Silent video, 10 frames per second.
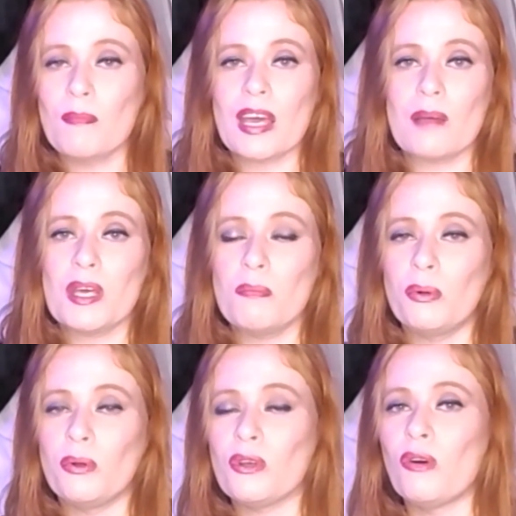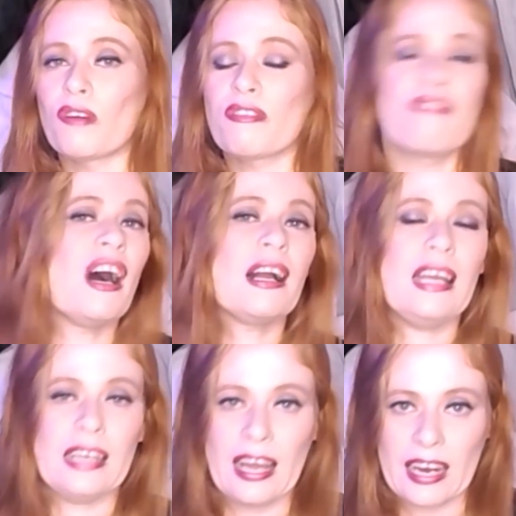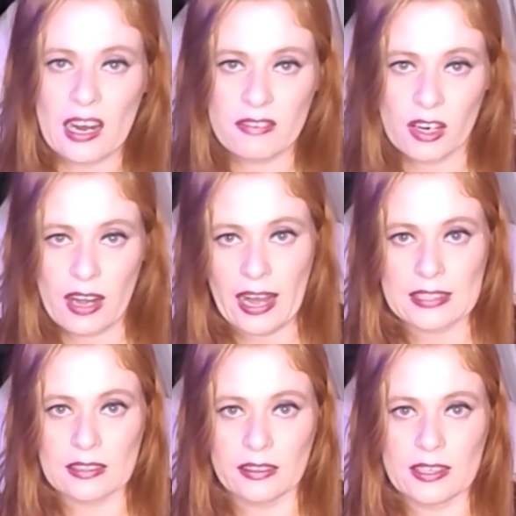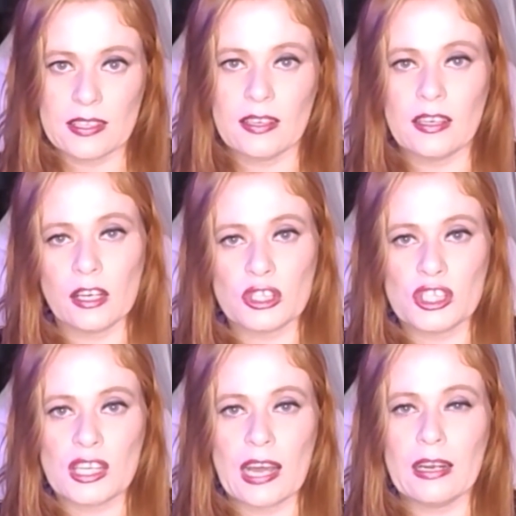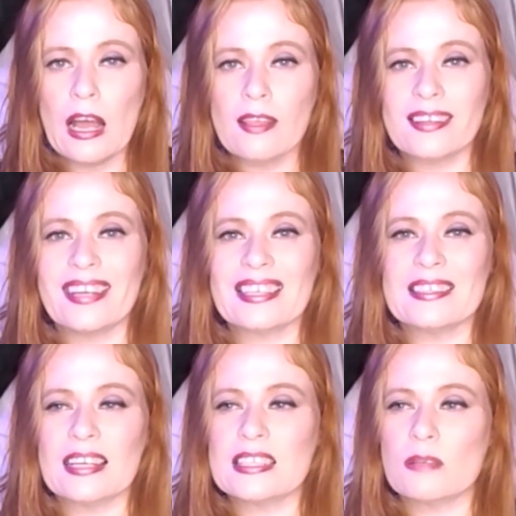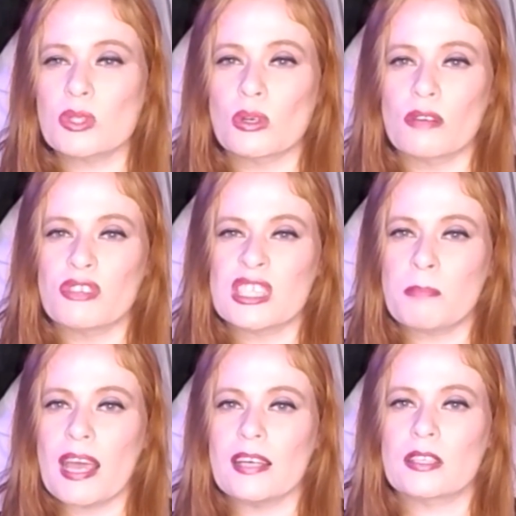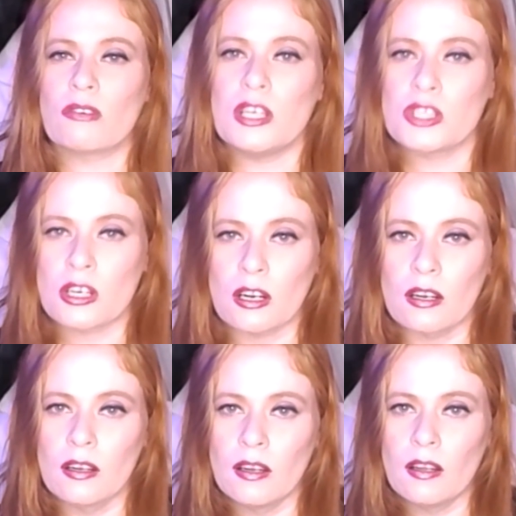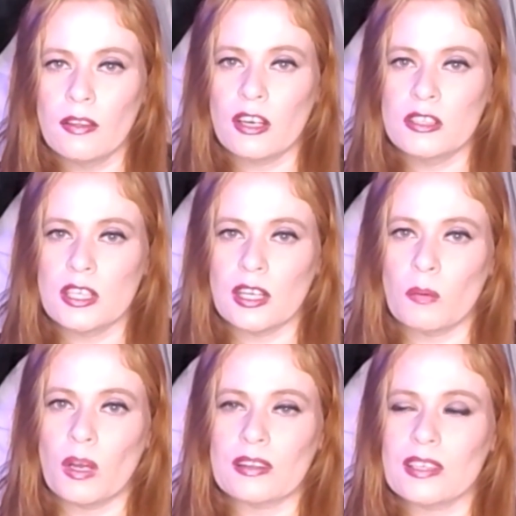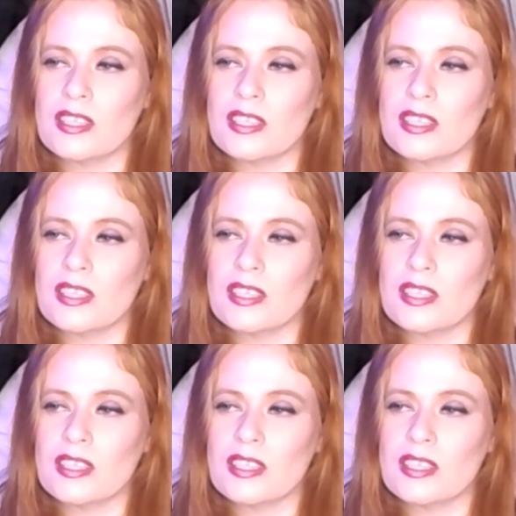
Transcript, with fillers: Maybe you pull your fucking head out of your ass, Alyssa, and understand that that's not some sort of space creature that you're dealing with.